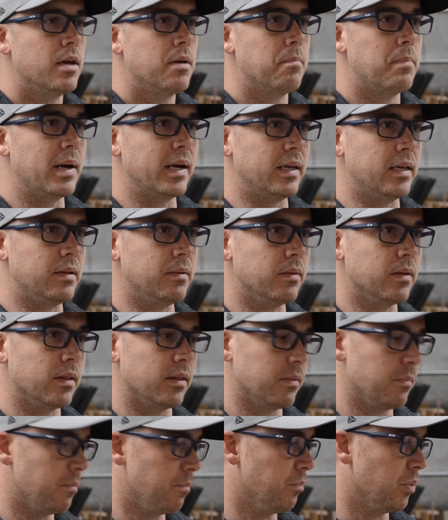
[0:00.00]
by
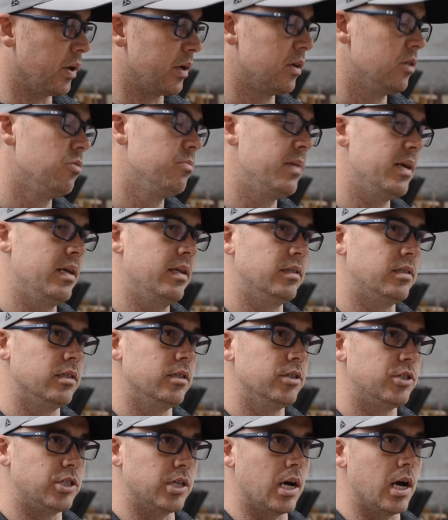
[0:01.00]
bringing them into
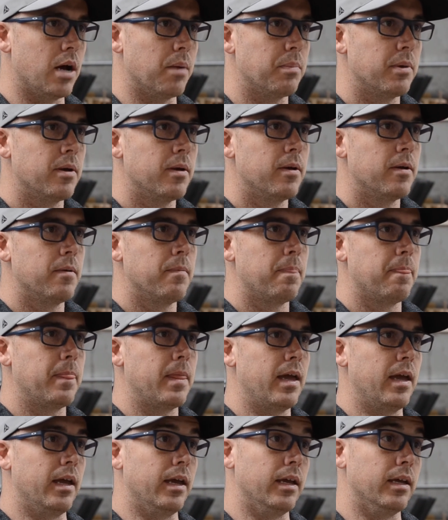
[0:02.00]
the shop
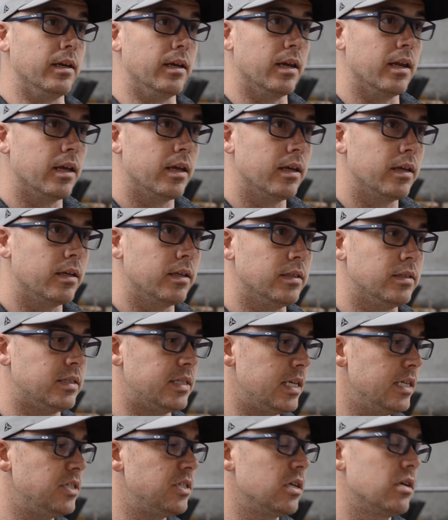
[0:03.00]
and
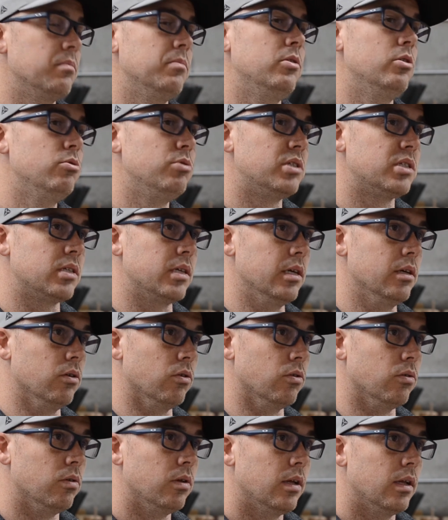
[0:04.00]
teaching them a new
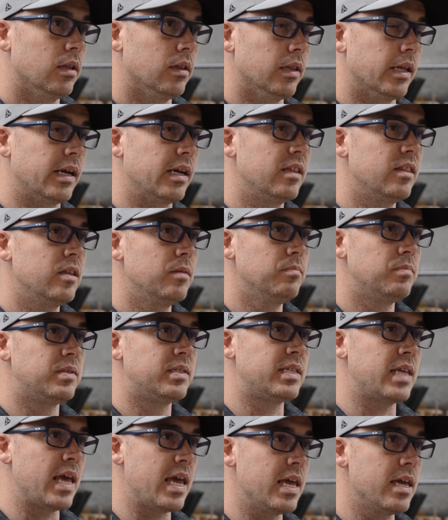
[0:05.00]
skill, letting them
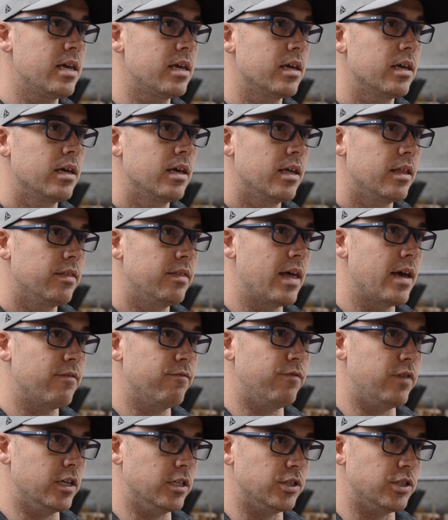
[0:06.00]
take
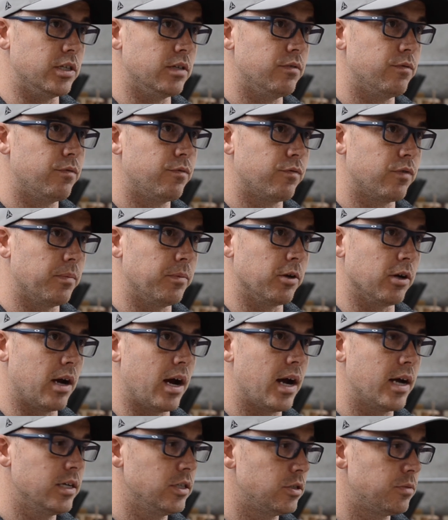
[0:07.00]
that vision from their
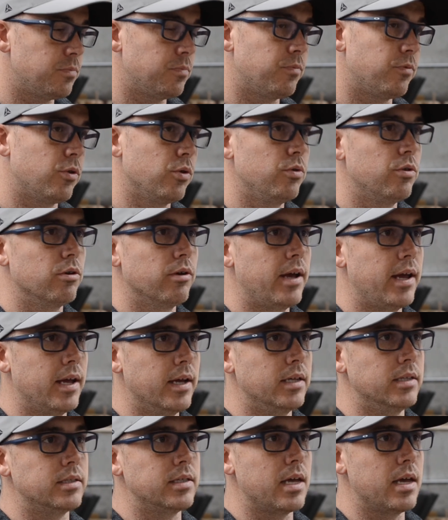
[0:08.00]
eyes through their
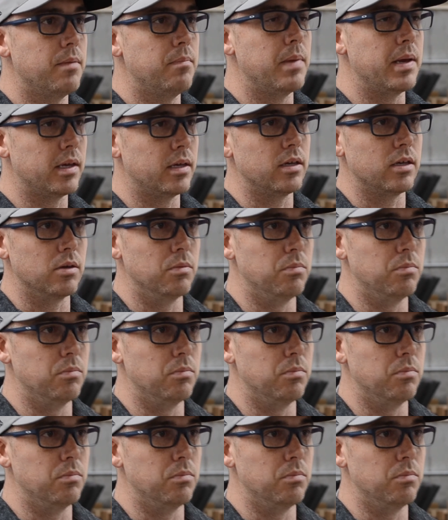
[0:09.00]
hands and making a